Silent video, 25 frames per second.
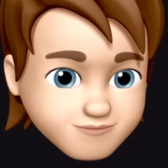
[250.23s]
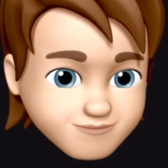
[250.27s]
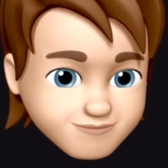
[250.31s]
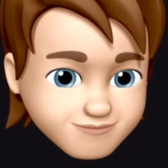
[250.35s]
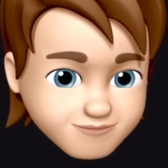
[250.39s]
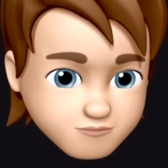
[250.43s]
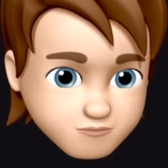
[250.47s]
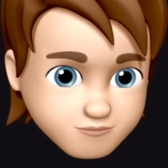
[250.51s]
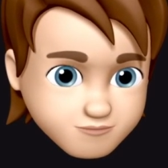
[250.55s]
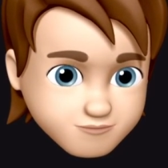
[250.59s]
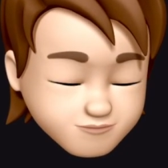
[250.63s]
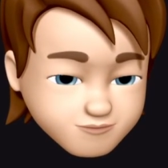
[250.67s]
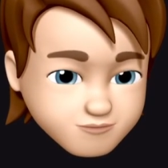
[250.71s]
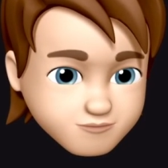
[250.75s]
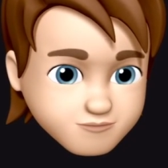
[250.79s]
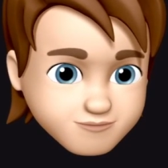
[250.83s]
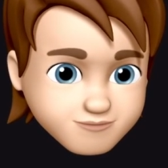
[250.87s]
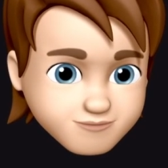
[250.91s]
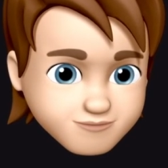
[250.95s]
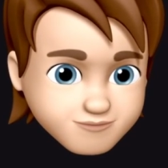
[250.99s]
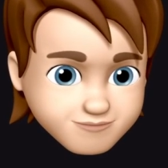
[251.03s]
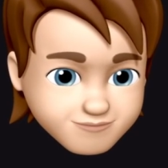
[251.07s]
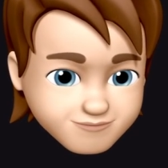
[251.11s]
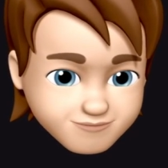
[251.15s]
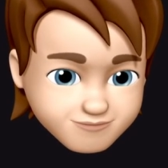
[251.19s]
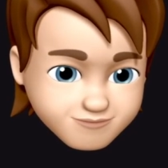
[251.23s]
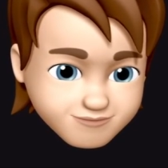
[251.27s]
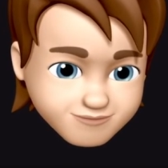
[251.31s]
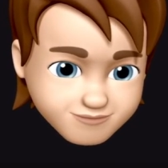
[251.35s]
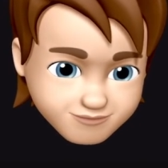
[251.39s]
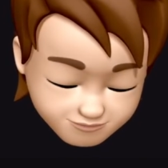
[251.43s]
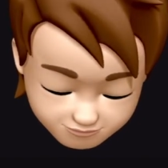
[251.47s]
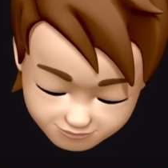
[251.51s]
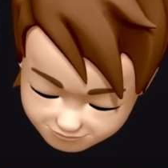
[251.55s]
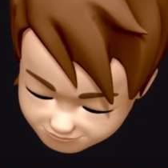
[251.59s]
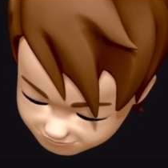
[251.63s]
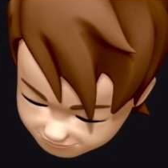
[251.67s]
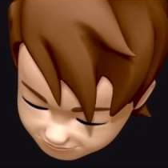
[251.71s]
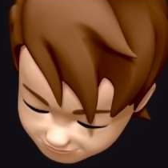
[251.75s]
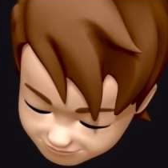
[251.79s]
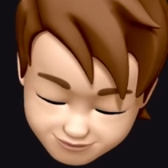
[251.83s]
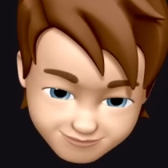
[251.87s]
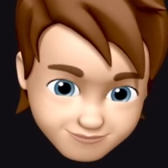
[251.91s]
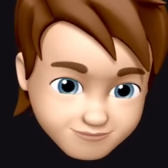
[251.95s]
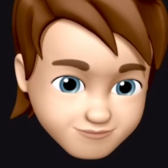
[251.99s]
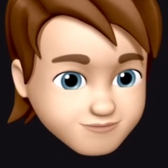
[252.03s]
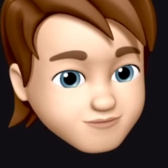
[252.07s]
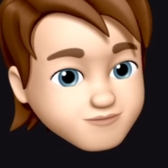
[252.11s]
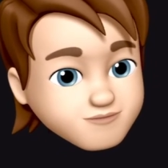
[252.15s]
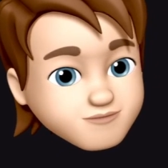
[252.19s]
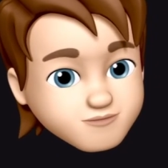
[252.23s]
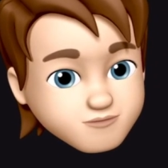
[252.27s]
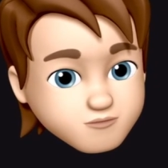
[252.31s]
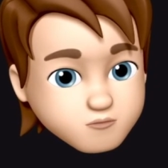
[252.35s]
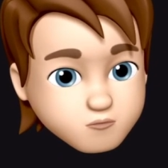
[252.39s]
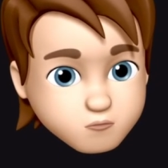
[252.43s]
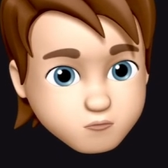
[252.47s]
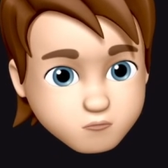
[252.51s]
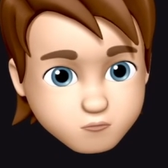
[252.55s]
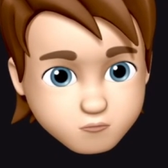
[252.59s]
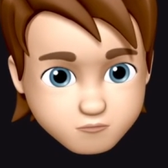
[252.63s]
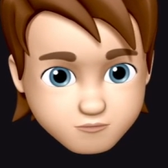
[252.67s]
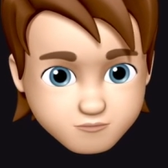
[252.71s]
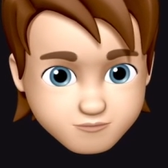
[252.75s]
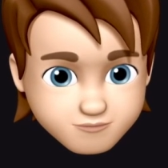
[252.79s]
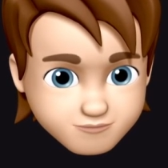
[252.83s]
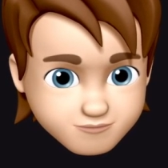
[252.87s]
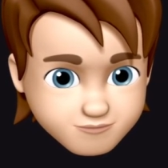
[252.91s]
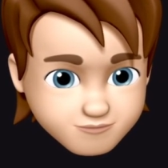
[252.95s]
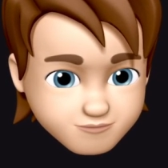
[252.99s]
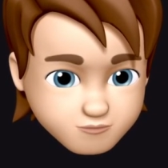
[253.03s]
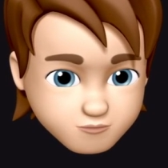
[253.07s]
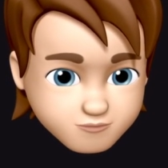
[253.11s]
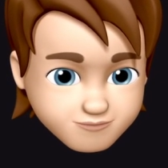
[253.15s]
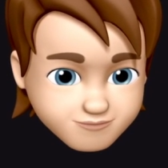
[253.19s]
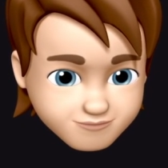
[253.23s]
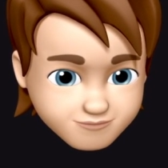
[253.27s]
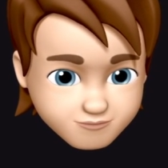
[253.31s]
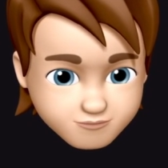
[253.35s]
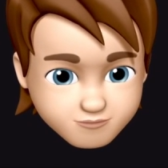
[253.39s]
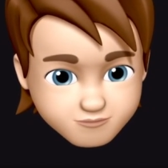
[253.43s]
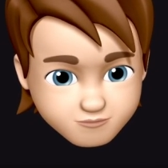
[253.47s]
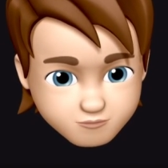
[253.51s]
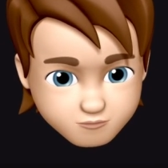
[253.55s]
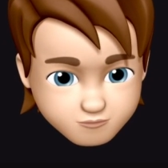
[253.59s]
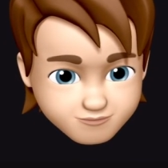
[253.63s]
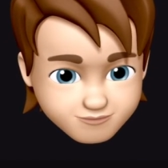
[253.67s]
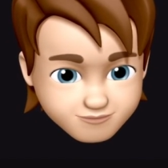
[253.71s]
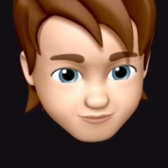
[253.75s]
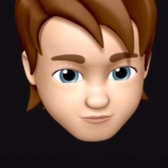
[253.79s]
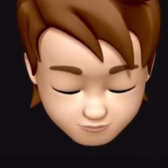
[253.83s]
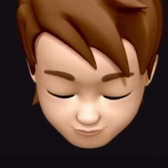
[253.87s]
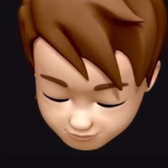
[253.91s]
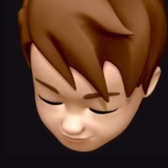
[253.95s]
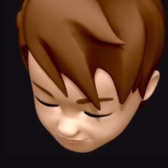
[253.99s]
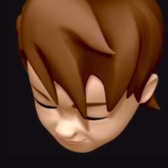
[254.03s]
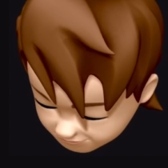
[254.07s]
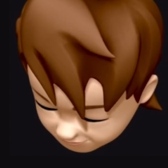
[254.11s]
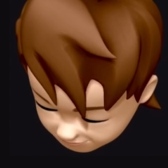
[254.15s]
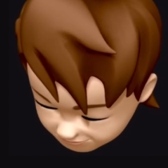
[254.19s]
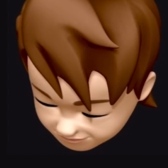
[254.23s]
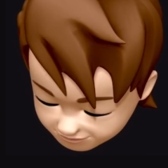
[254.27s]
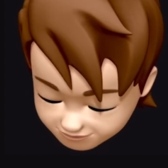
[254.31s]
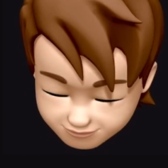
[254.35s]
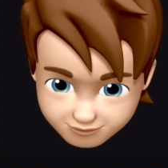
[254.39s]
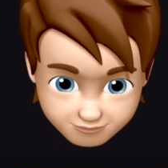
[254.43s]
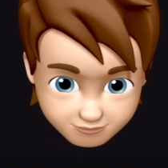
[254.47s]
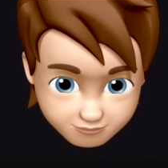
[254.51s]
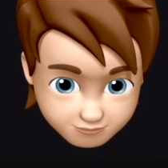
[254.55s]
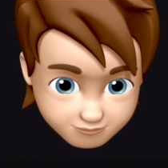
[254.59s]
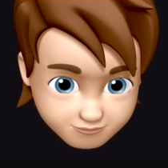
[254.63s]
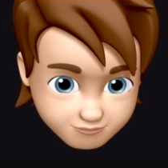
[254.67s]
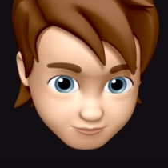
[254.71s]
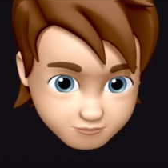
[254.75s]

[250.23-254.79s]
That will show me last year. And I can pinch and zoom to switch between months and years.